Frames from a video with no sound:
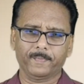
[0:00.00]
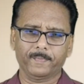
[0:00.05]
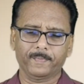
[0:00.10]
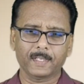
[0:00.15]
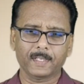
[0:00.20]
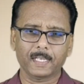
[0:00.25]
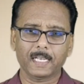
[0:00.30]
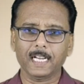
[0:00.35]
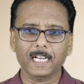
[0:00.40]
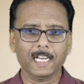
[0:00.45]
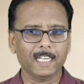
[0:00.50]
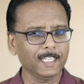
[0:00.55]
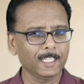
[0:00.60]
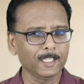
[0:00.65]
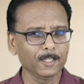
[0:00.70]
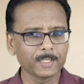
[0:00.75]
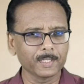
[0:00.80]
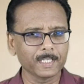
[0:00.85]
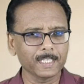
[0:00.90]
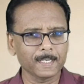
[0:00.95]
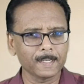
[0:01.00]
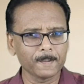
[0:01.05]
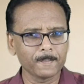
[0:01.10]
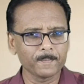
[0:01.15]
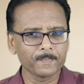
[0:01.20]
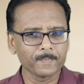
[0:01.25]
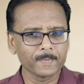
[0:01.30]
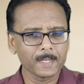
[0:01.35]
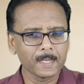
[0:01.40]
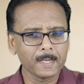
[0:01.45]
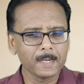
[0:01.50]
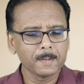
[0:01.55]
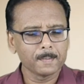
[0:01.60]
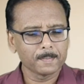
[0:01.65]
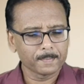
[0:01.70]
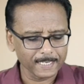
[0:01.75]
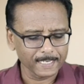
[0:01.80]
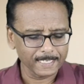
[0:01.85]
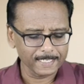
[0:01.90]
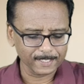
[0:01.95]
Hallelujah.
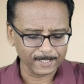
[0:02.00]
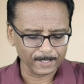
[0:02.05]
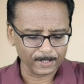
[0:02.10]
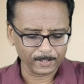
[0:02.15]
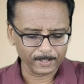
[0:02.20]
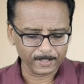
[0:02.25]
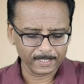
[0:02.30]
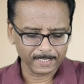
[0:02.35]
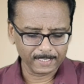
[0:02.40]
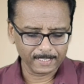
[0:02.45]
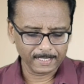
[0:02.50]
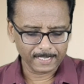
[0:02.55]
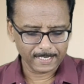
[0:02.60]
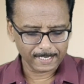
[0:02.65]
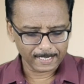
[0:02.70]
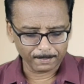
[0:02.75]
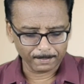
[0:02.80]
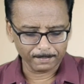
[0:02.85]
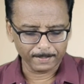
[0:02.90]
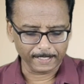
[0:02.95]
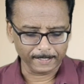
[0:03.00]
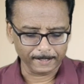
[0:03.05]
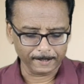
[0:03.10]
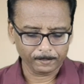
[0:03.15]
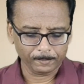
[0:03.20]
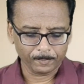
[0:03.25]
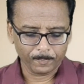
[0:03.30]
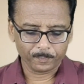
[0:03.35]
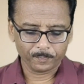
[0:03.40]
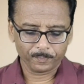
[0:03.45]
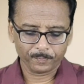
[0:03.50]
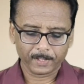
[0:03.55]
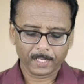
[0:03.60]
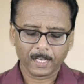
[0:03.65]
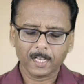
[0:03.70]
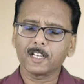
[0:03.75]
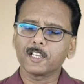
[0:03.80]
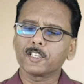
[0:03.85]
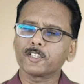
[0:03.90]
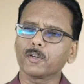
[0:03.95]
Praise the Lord. Amen.
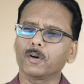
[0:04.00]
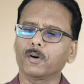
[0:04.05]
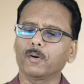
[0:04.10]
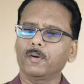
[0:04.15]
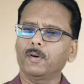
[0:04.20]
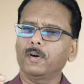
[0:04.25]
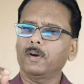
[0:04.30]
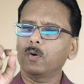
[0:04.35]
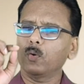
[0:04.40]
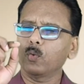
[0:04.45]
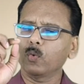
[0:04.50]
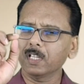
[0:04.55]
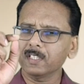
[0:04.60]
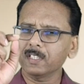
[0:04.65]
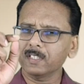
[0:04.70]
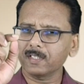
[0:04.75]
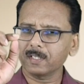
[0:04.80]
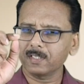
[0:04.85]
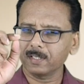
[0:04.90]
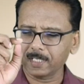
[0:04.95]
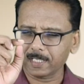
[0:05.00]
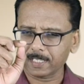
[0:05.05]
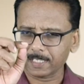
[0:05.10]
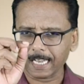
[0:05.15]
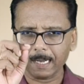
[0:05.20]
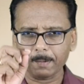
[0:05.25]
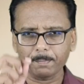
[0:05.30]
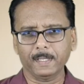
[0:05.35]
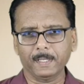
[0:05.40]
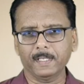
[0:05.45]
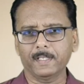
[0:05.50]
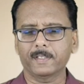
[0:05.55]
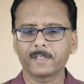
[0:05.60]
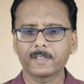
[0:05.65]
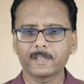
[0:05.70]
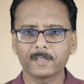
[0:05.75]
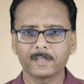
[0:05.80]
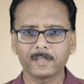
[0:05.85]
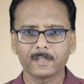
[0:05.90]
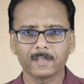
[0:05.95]
So once this
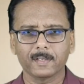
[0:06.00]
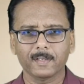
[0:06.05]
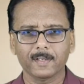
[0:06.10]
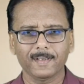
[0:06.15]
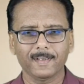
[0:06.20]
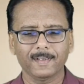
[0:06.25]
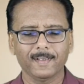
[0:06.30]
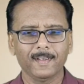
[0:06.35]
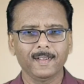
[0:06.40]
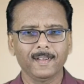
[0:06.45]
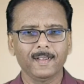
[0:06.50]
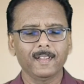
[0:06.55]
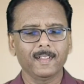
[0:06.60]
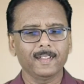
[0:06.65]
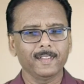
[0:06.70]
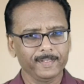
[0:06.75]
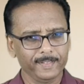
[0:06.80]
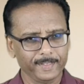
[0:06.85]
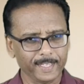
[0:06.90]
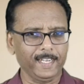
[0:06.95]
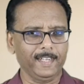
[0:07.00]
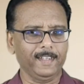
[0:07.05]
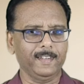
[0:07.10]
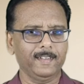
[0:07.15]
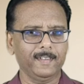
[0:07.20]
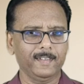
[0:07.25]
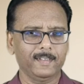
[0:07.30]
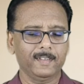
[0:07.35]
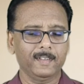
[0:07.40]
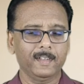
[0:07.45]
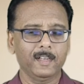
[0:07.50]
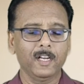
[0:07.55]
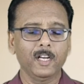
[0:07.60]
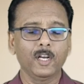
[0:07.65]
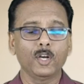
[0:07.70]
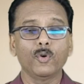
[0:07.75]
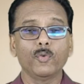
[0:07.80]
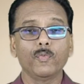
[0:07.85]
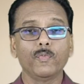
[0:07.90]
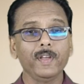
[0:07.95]
happens, then
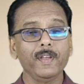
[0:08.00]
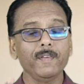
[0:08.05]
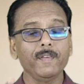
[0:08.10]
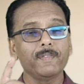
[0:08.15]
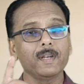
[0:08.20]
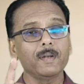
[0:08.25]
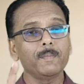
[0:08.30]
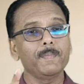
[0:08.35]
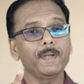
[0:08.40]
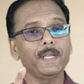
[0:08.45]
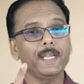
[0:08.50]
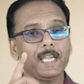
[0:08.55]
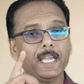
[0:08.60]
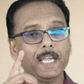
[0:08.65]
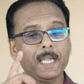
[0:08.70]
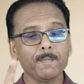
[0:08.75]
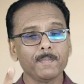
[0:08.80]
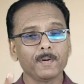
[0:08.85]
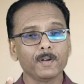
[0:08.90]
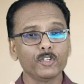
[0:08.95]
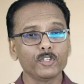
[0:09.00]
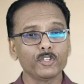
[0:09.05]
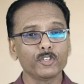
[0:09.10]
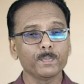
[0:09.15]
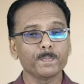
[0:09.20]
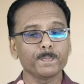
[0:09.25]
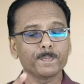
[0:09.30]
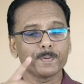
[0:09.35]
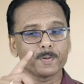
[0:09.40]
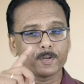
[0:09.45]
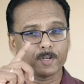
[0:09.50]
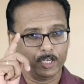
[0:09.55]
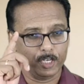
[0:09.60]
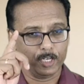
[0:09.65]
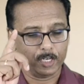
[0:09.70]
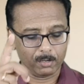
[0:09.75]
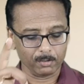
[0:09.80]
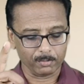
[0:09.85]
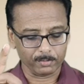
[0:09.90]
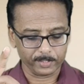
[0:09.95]
we will be able to
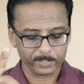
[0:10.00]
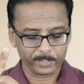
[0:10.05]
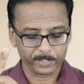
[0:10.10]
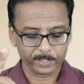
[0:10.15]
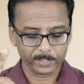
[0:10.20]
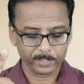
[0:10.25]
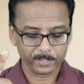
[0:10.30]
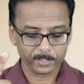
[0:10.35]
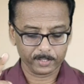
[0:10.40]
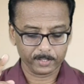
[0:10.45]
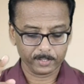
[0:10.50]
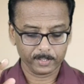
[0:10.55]
pronounce